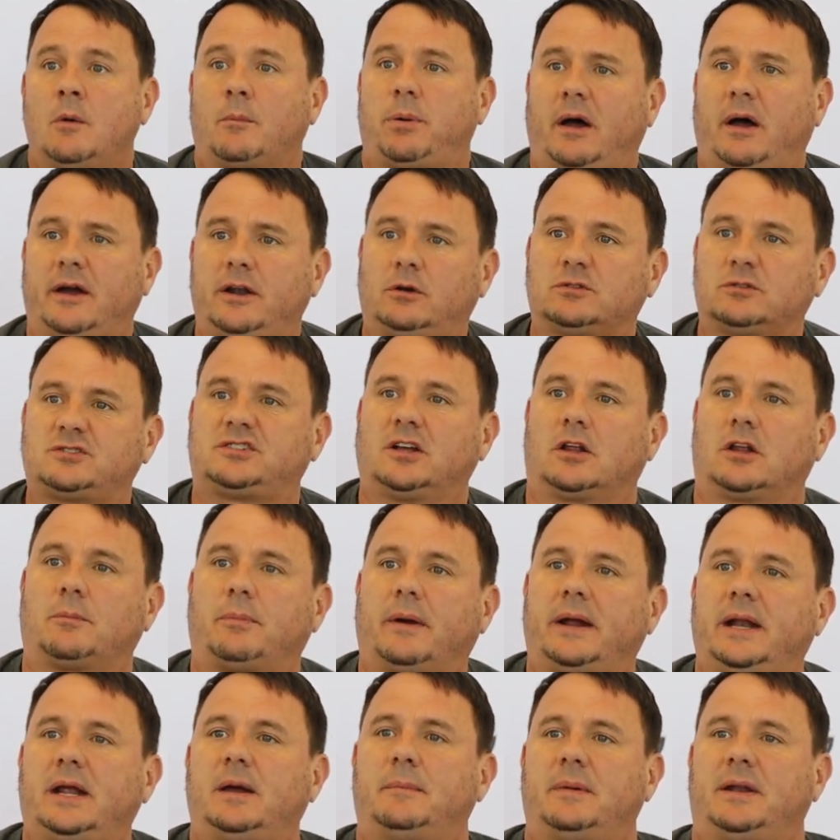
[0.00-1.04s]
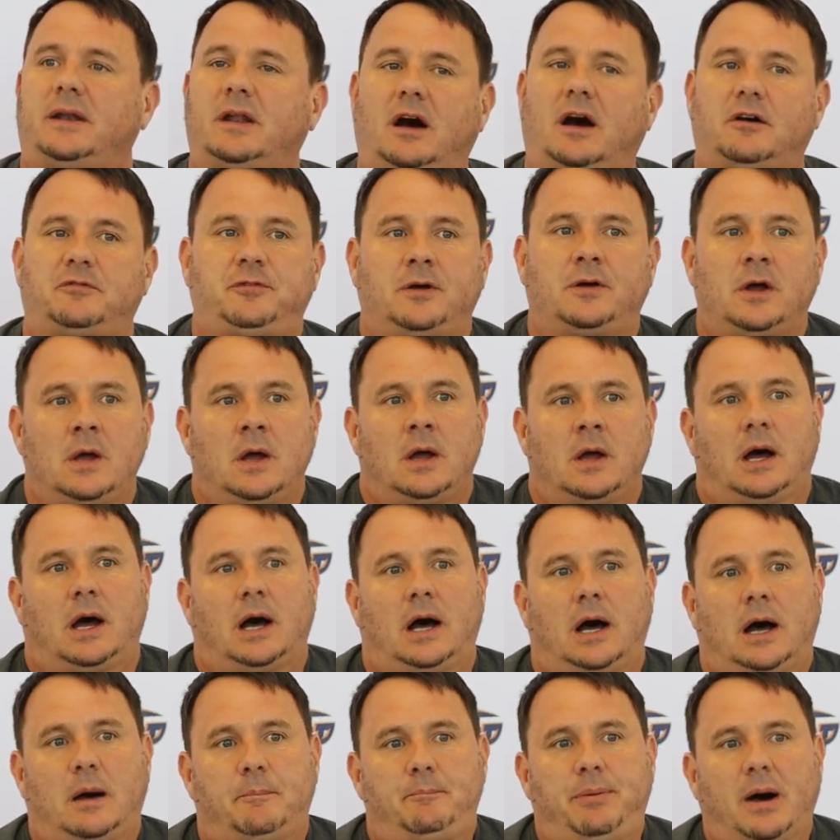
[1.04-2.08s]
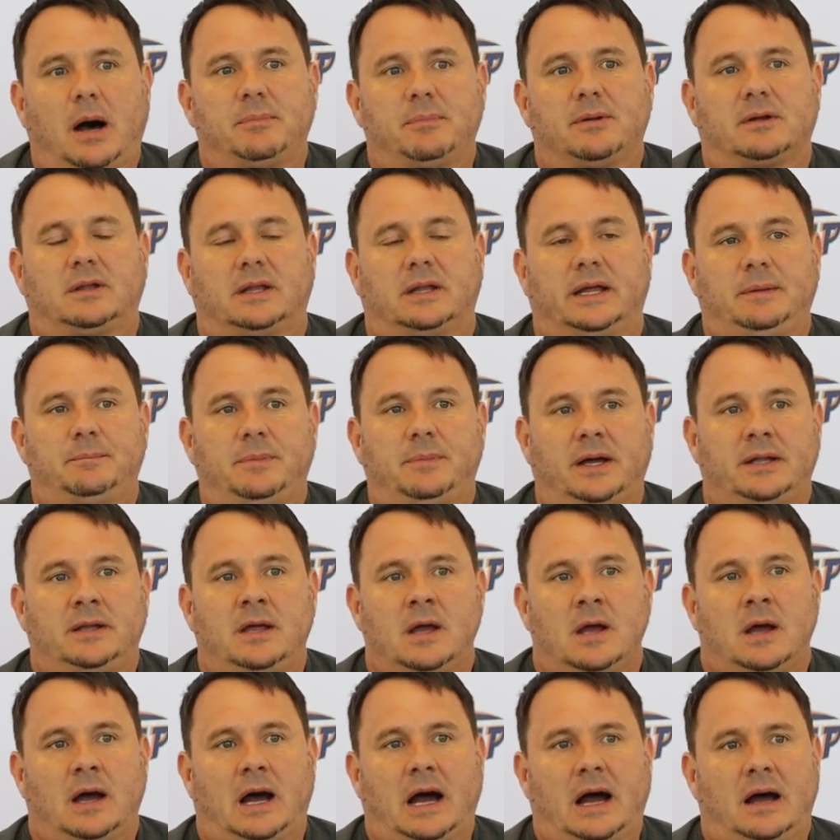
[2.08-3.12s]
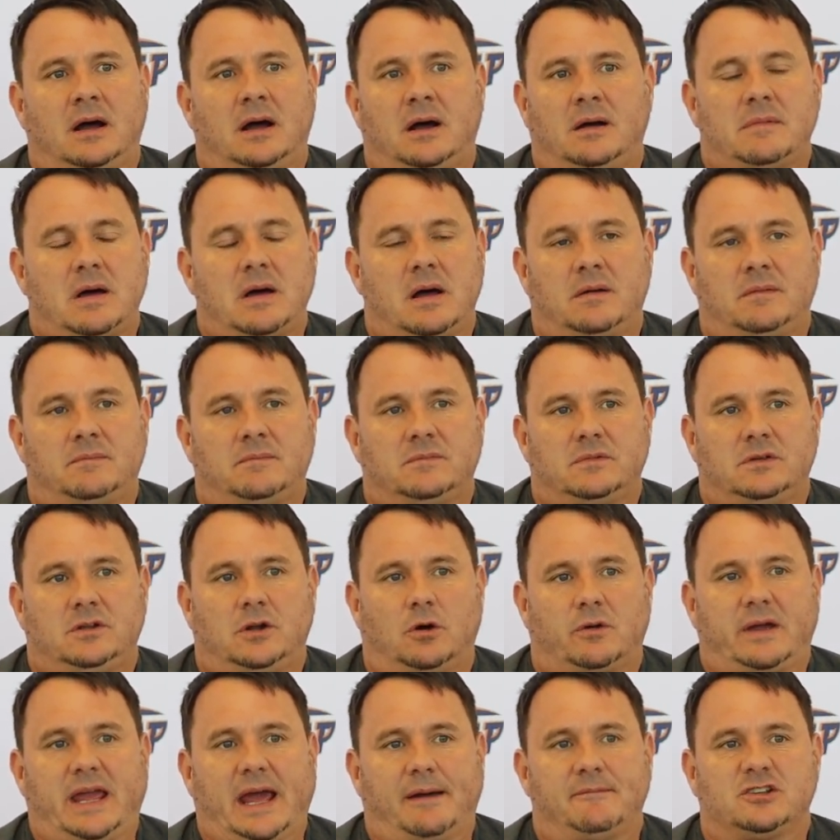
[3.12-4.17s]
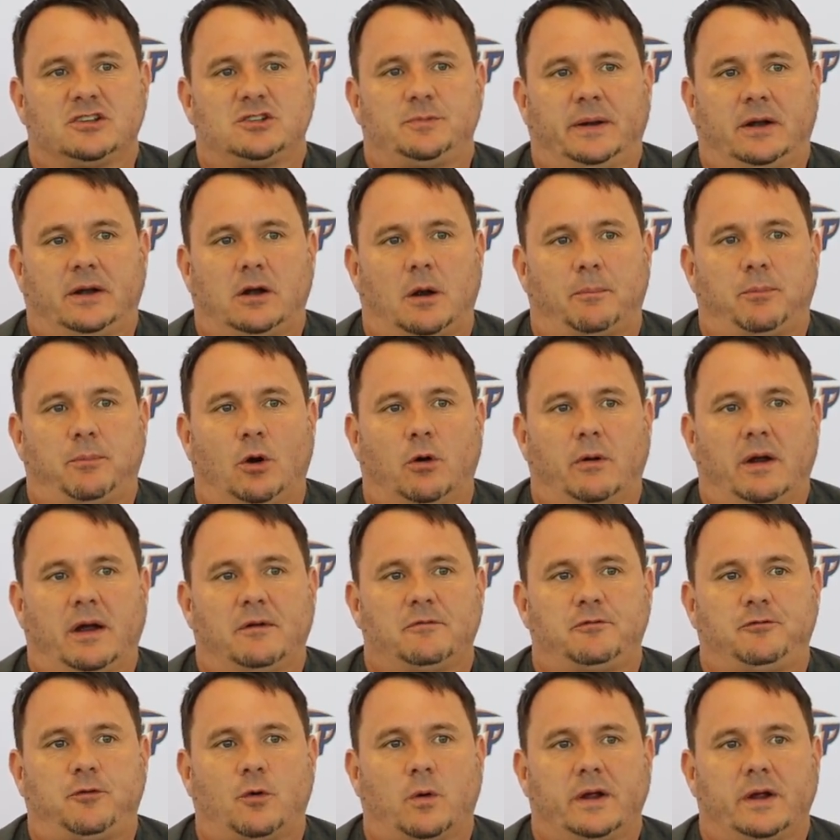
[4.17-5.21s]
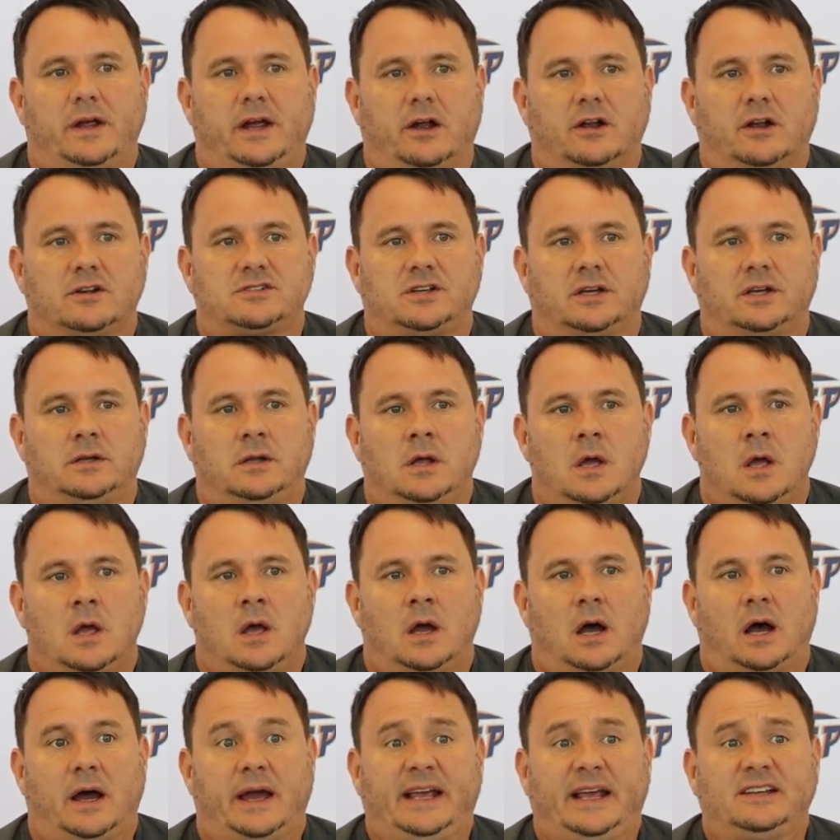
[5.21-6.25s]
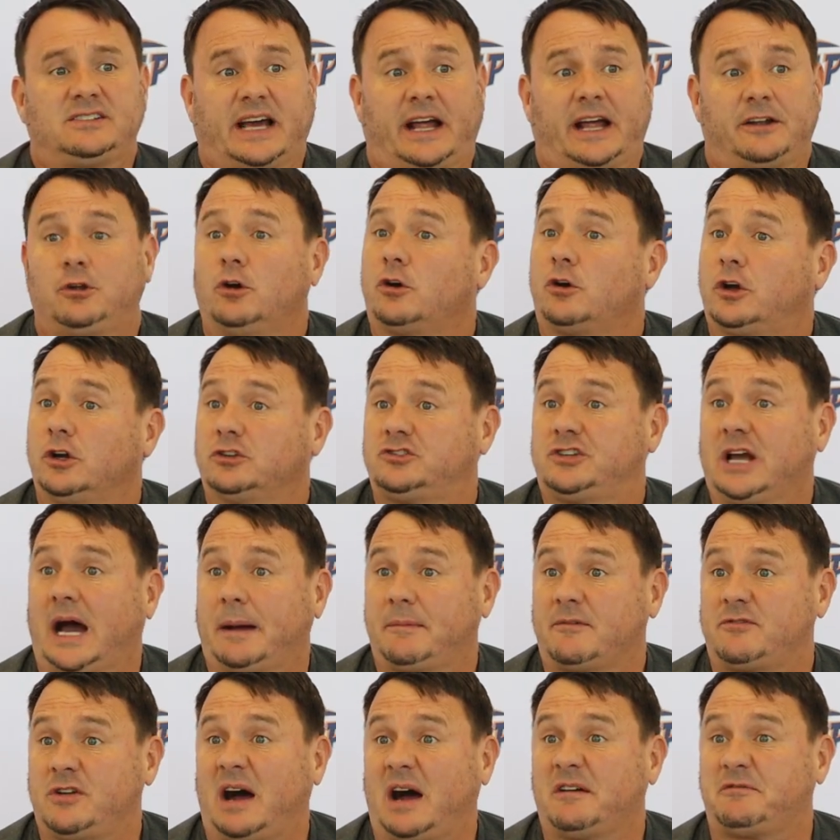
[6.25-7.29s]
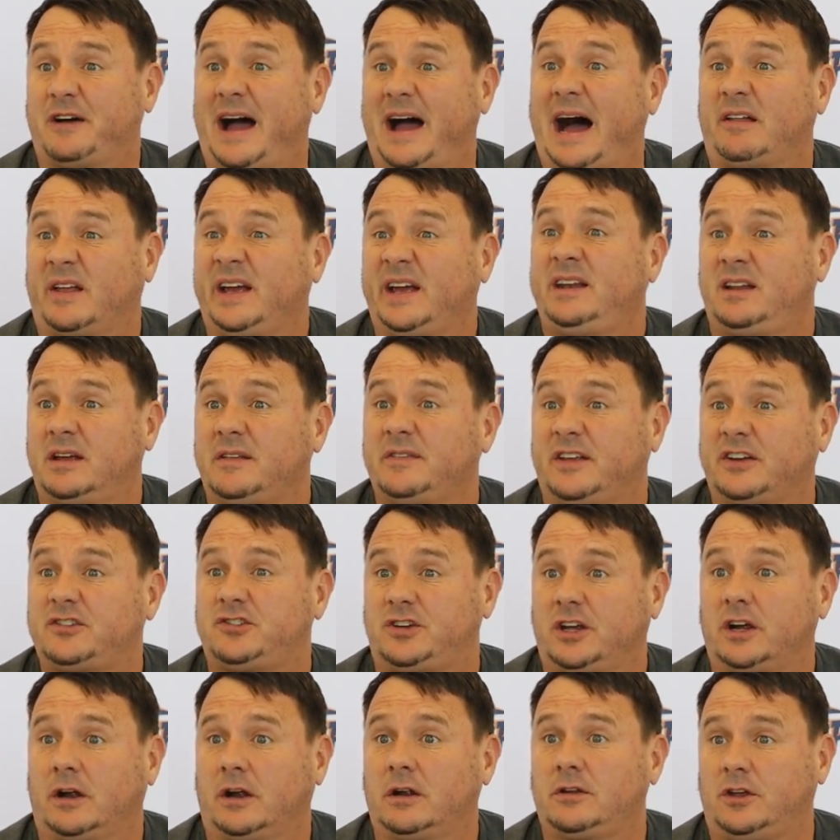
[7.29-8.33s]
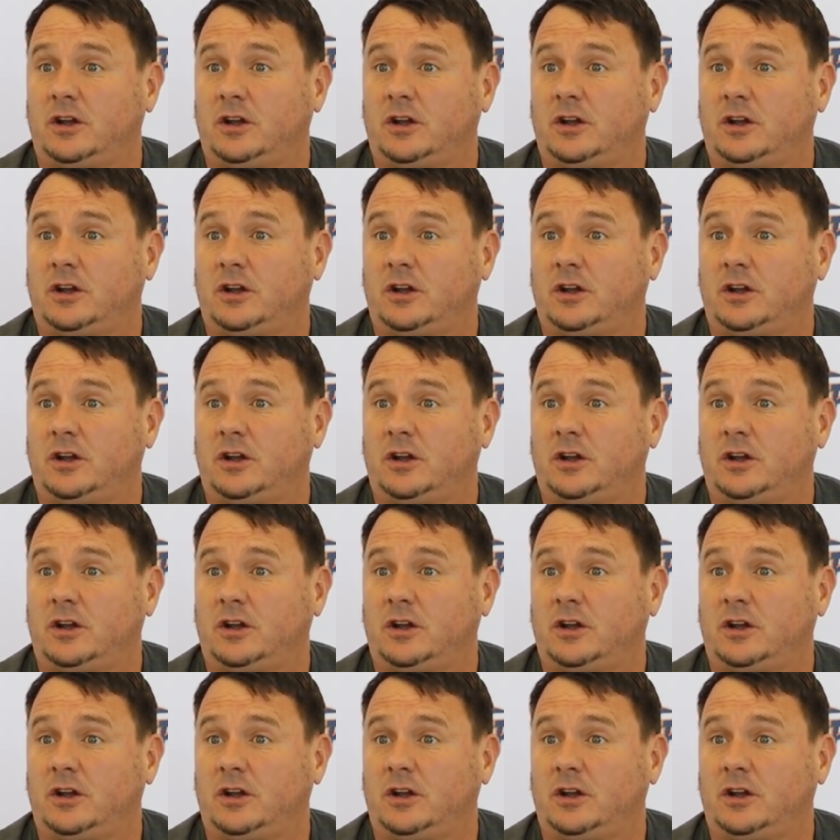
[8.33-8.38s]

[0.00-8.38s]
Probably don't celebrate him enough publicly, but you know, Kevin's been in our program 4 years, and he's got to do a good job of not fouling this year.